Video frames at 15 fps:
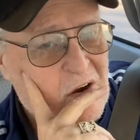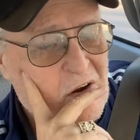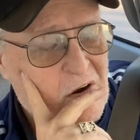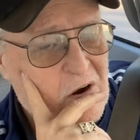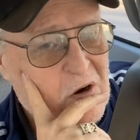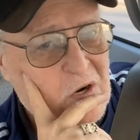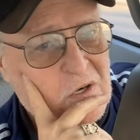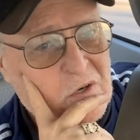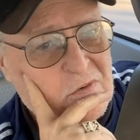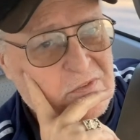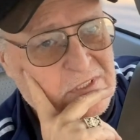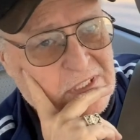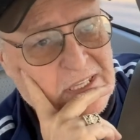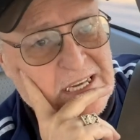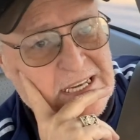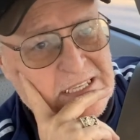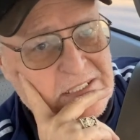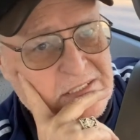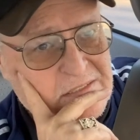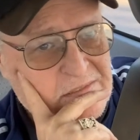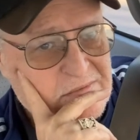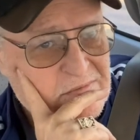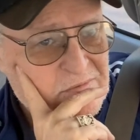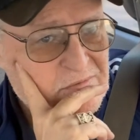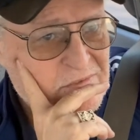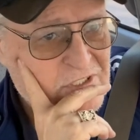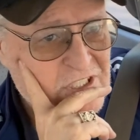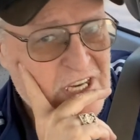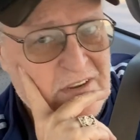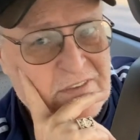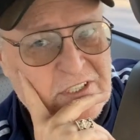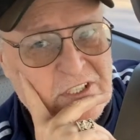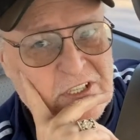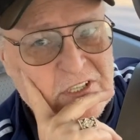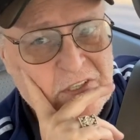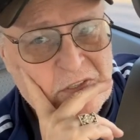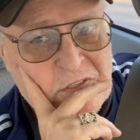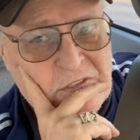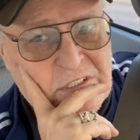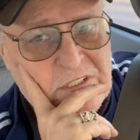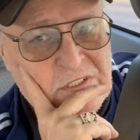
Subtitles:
hard over the last 7 years.